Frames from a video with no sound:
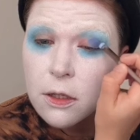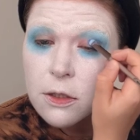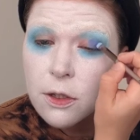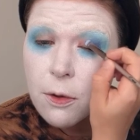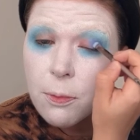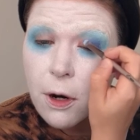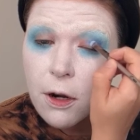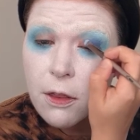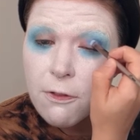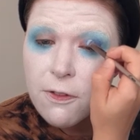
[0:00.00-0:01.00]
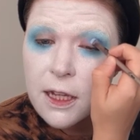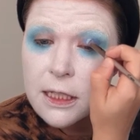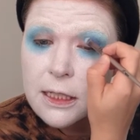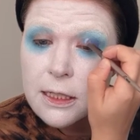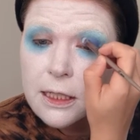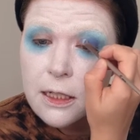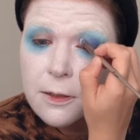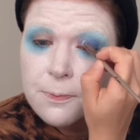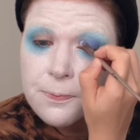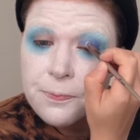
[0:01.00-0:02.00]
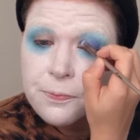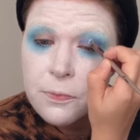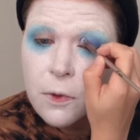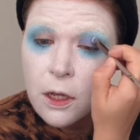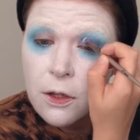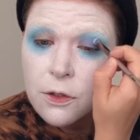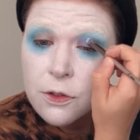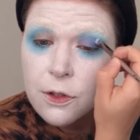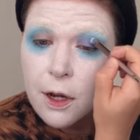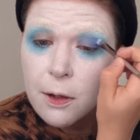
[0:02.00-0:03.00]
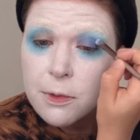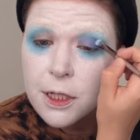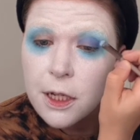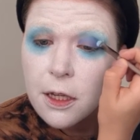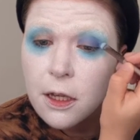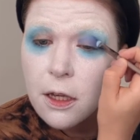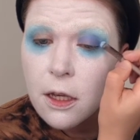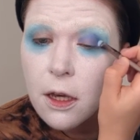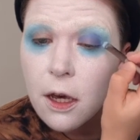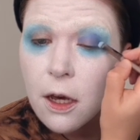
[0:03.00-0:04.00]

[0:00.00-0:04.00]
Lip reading: It's all part of the fantasy. So now I'm taking